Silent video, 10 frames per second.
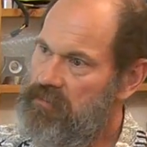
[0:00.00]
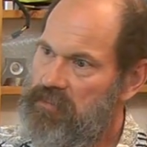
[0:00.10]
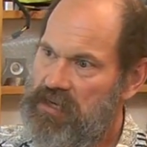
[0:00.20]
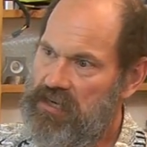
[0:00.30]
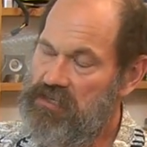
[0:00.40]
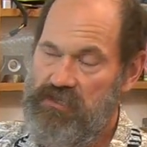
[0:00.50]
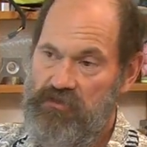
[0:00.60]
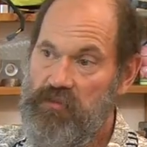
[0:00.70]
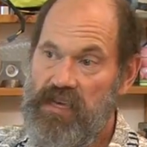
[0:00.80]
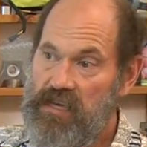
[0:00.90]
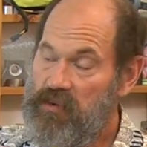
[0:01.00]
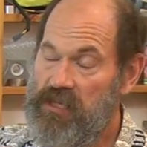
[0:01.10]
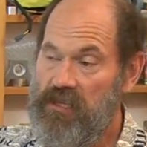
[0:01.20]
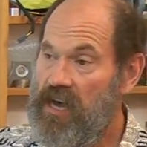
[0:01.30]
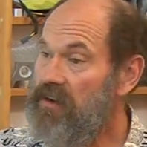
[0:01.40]
because you may win
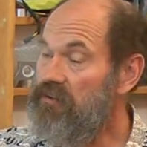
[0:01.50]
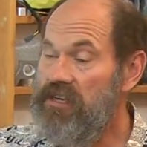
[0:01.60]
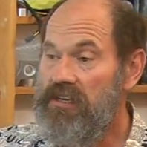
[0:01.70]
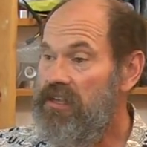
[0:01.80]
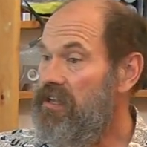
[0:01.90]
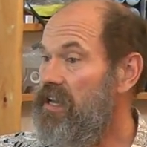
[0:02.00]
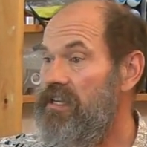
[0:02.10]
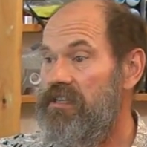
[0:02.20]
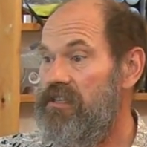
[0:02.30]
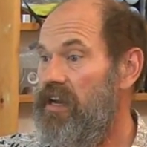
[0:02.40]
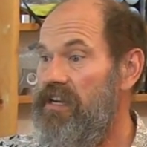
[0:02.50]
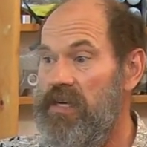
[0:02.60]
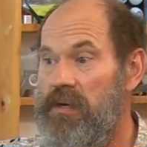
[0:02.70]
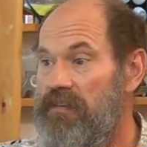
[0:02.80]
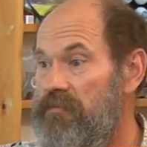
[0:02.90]
the lottery and decide and
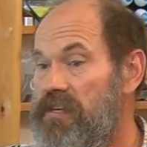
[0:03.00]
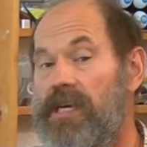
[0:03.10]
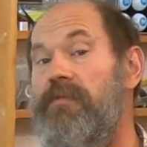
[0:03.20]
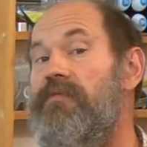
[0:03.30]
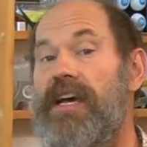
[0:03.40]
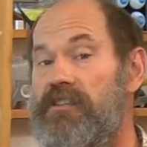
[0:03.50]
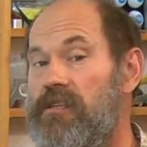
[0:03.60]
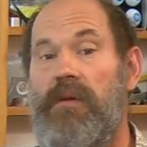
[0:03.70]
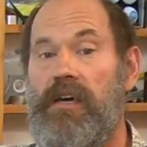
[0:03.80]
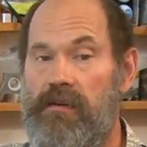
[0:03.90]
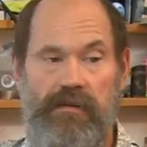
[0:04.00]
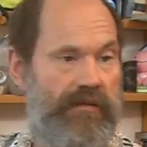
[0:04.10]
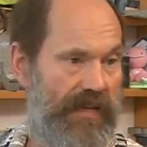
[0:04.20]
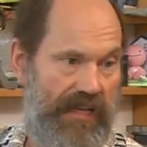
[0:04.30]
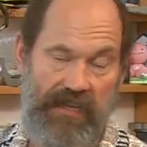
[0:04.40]
go off and become a fashion model,
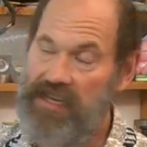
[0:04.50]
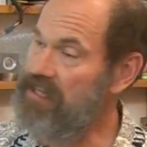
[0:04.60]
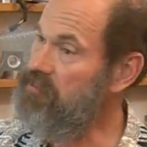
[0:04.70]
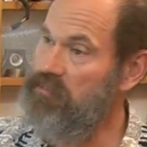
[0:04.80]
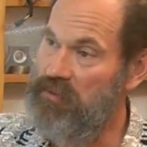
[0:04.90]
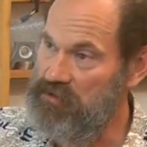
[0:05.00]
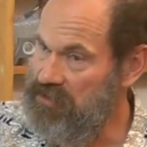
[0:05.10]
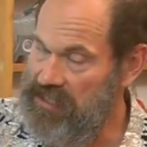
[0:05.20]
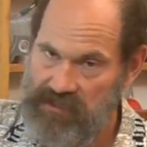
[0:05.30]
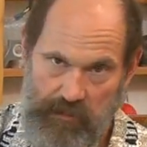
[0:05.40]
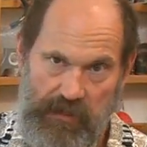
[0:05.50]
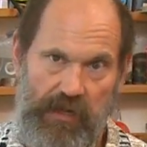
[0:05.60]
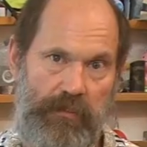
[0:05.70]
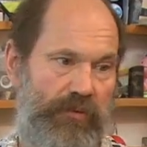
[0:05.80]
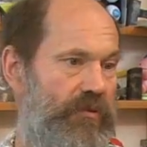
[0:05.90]
and the next person has to pick
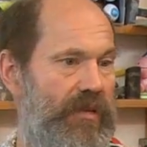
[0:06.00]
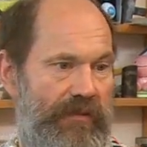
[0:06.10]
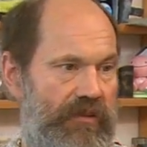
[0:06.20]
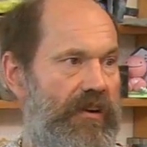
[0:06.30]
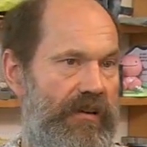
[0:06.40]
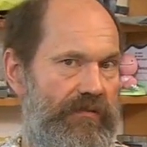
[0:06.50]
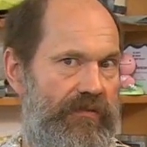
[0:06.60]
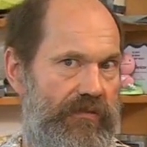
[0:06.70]
up where you left off.